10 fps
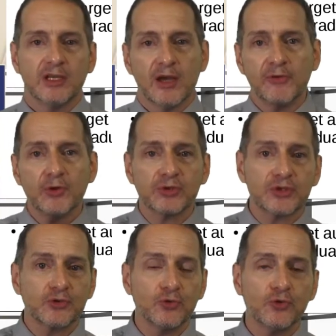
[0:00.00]
If you're in
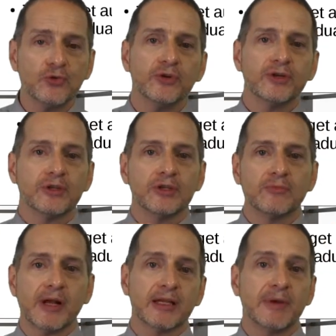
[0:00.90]
school, you
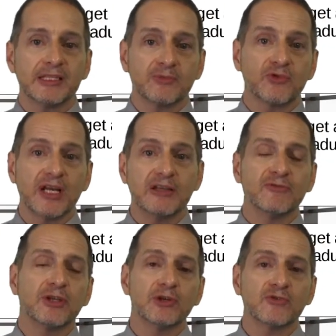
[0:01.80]
probably make some training
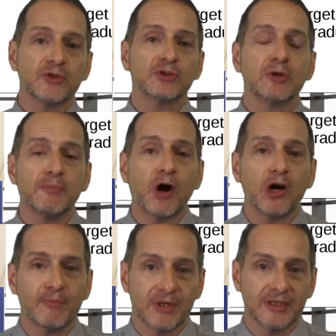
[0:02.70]
videos for your
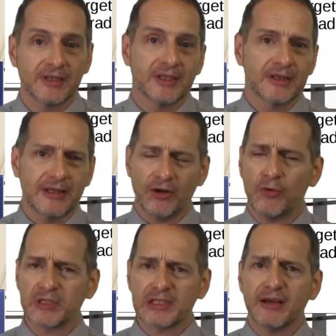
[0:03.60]
department. They'd
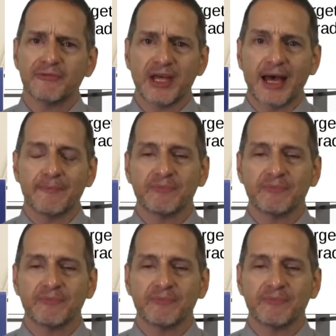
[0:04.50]
always love that.